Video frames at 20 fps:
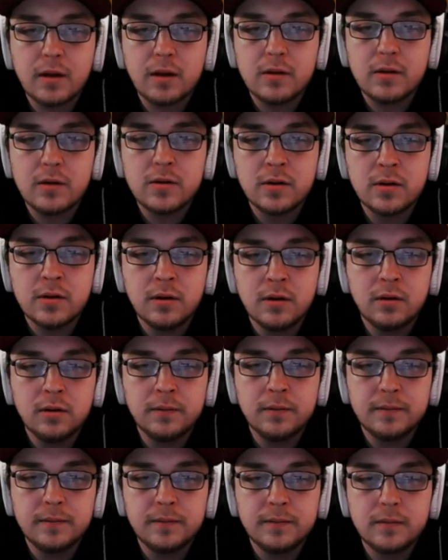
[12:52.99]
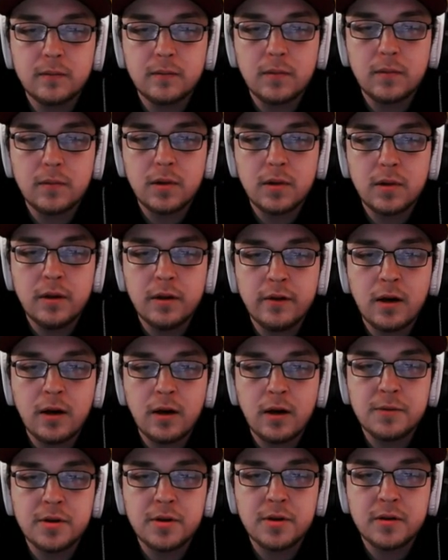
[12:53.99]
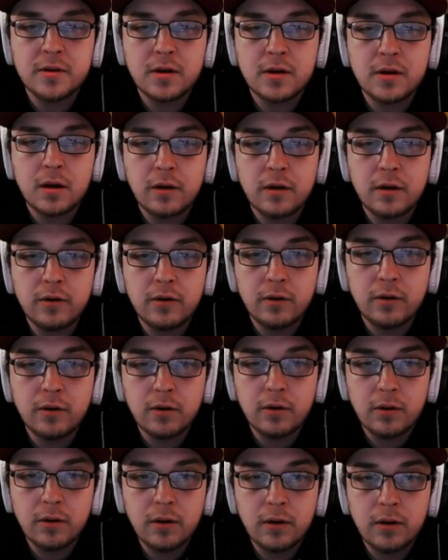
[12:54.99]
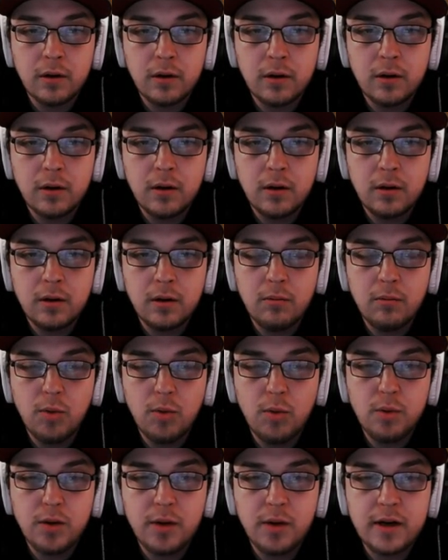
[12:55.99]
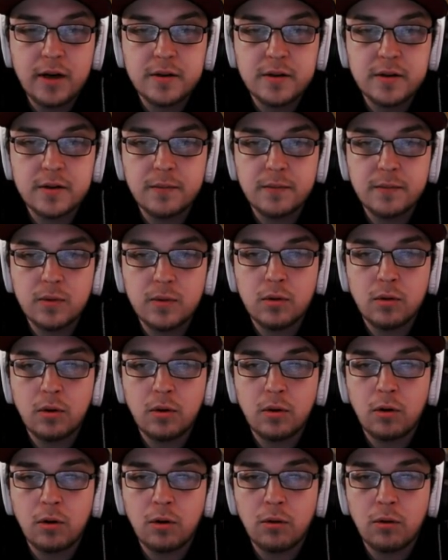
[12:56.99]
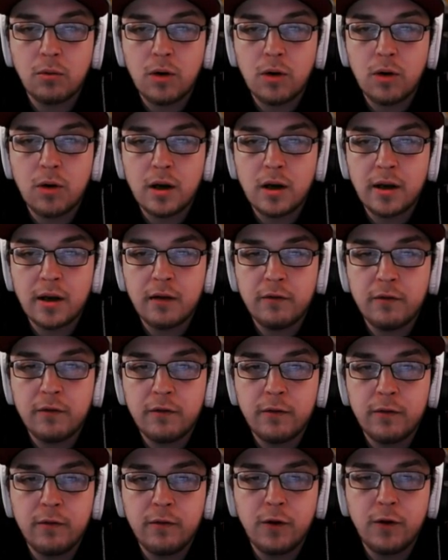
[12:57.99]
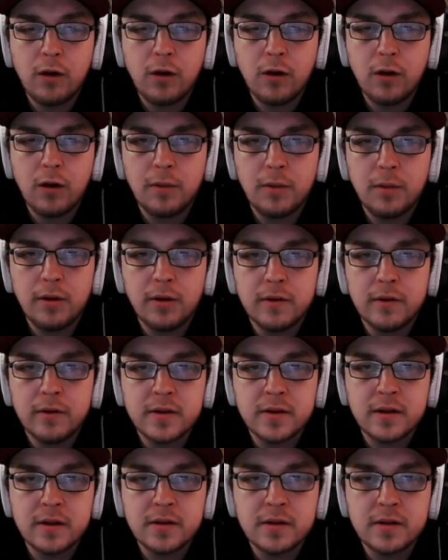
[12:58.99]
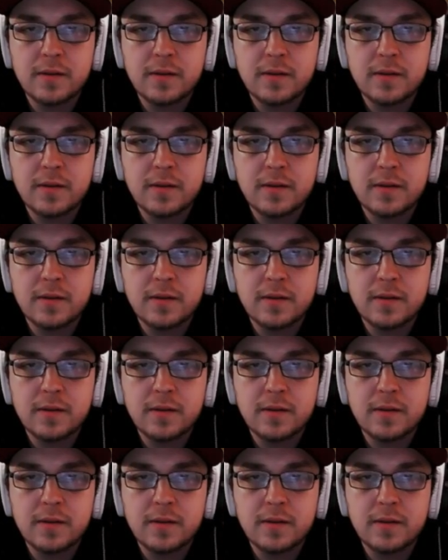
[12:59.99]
So his options are to Moon Press or Rocket Fall, I believe it says.